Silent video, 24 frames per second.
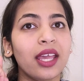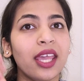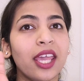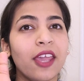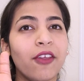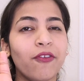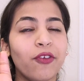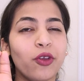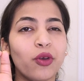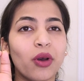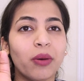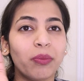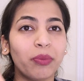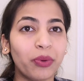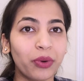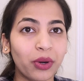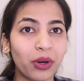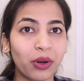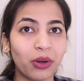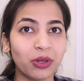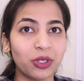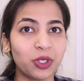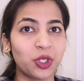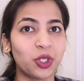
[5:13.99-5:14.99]
If you
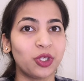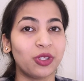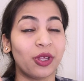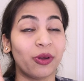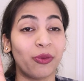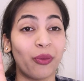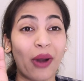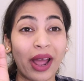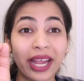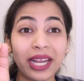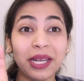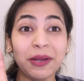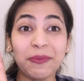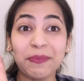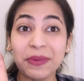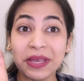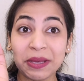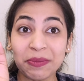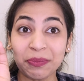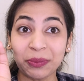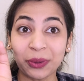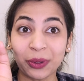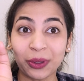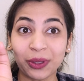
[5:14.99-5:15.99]
approach the right
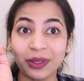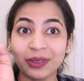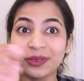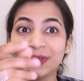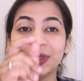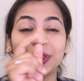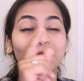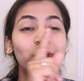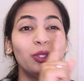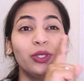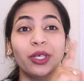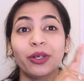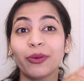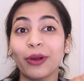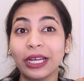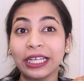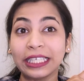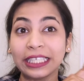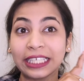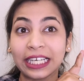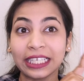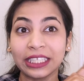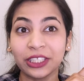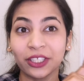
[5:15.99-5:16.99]
people, do the
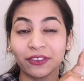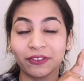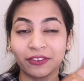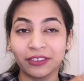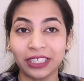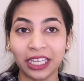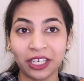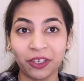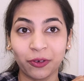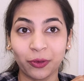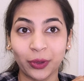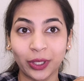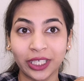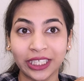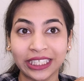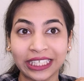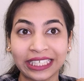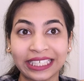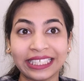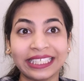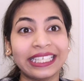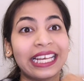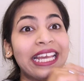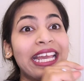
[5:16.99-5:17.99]
right kind of
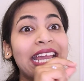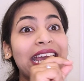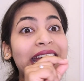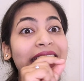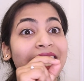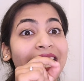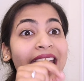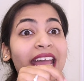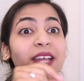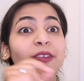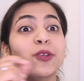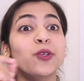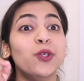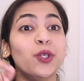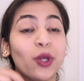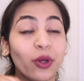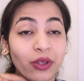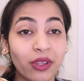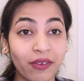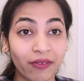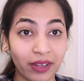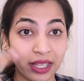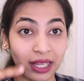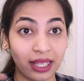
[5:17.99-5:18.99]
networking, and
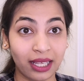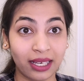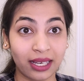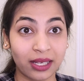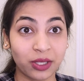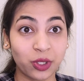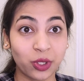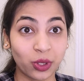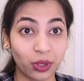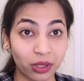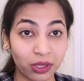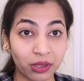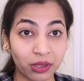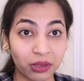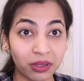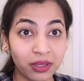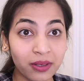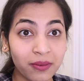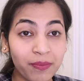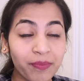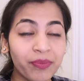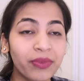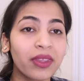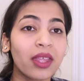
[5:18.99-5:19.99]
show the willingness to
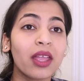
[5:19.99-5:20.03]
learn,